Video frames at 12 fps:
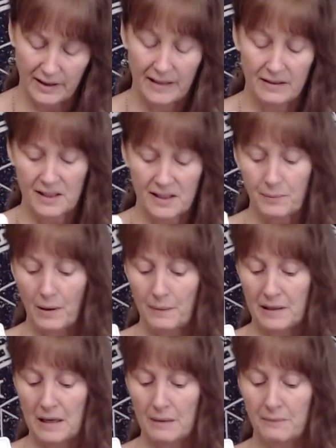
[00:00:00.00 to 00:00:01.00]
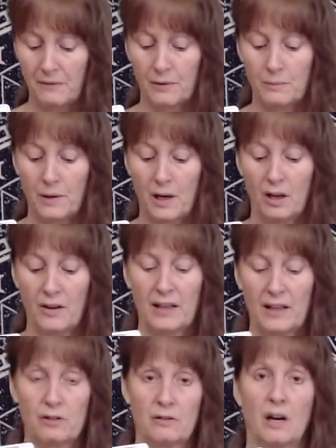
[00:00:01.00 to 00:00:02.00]
and this is probably coming from all
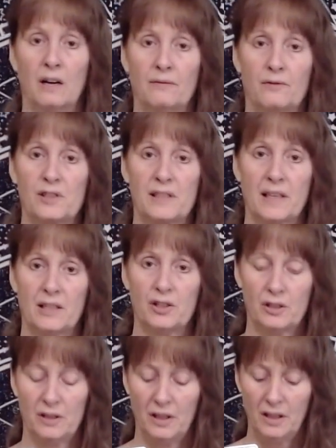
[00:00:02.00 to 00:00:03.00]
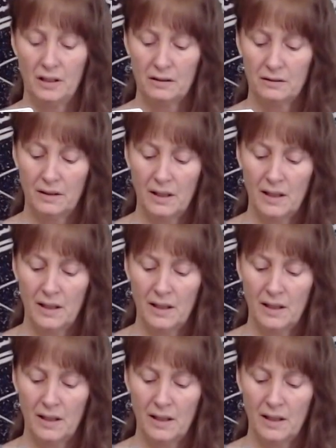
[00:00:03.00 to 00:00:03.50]
that conversation here,